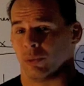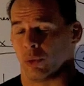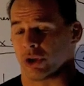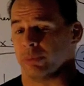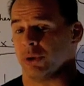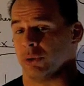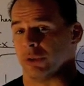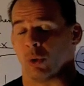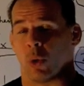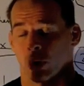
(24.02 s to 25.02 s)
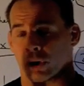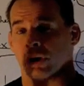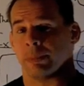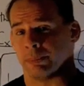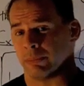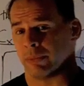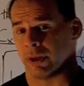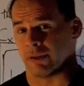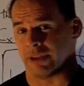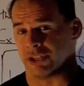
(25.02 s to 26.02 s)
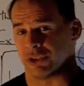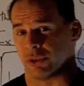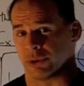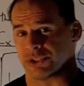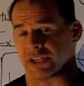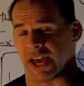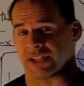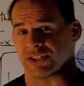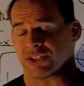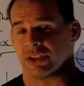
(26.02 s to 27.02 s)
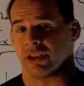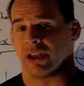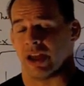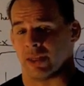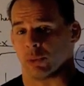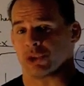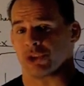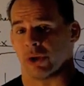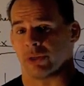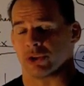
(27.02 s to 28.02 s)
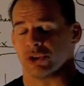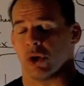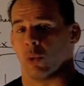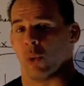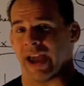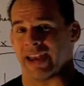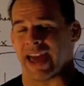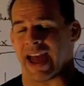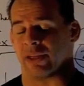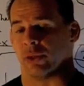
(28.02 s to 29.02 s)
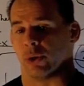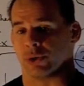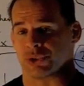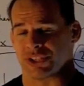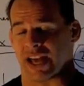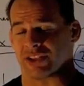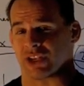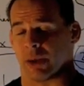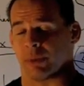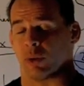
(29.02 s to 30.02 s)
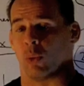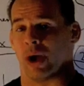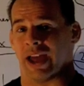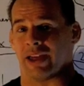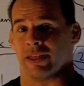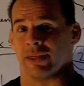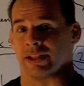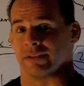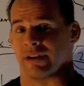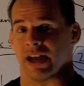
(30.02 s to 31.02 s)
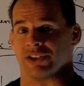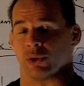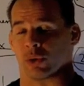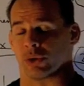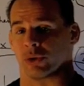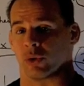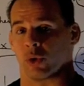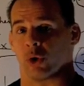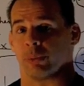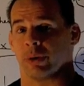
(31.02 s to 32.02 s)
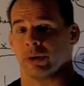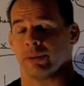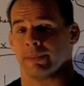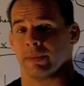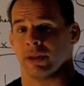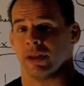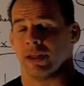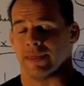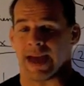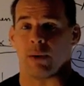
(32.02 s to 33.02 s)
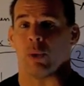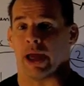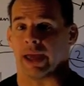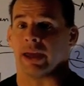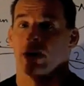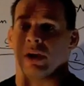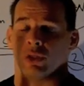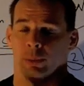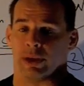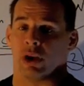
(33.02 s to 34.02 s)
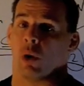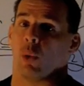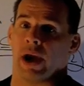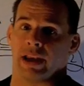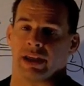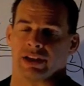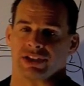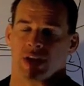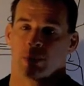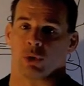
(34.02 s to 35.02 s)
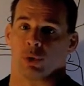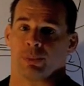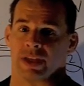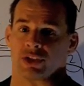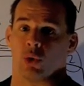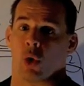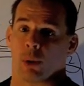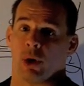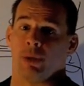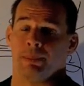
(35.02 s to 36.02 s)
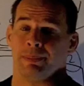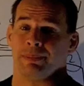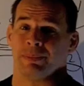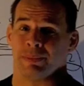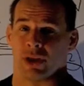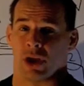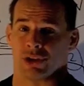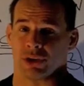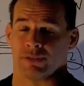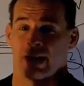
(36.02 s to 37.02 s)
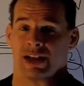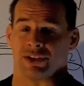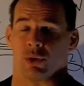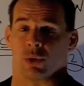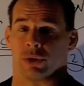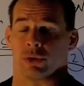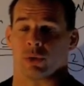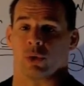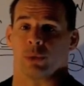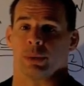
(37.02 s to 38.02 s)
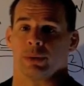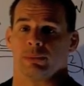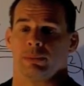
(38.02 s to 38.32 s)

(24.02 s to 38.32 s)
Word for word: We'll compute the order of each of those sets, and then we'll show that there's no way to add those sets up in a way that divides the order of the group. That way, will be no way to get a subgroup that's normal that also divides the order of the group.